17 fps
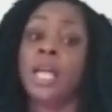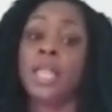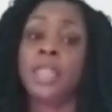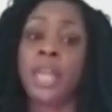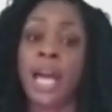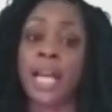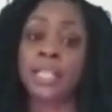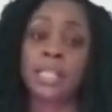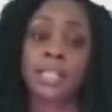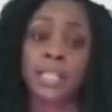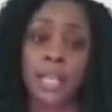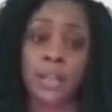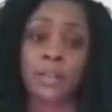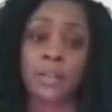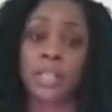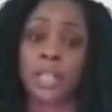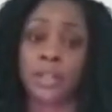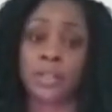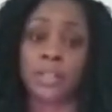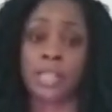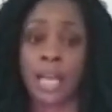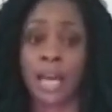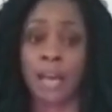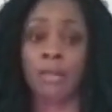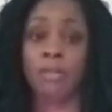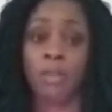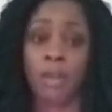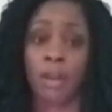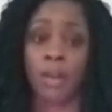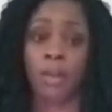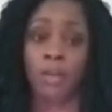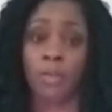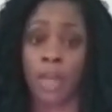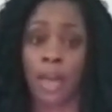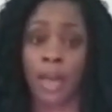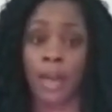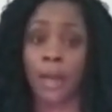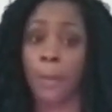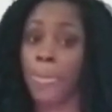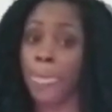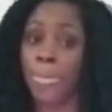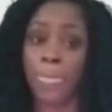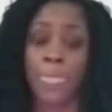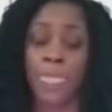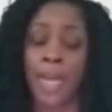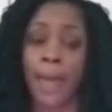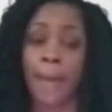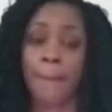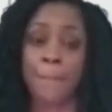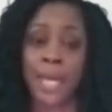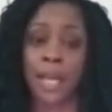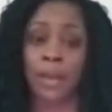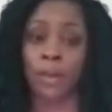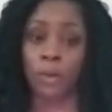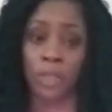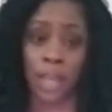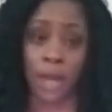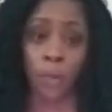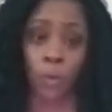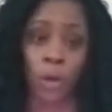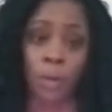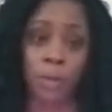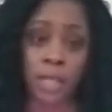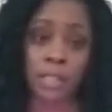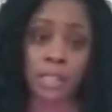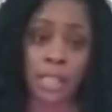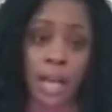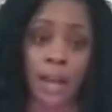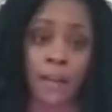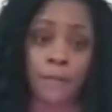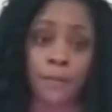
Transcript: that's a telltale sign there that that man or that woman is not